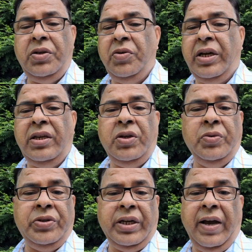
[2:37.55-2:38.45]
you can
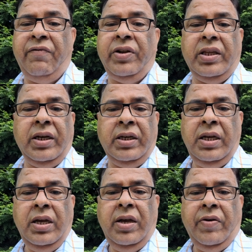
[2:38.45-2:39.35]
use everything,
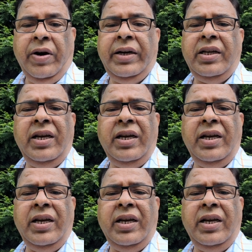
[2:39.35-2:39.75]
right?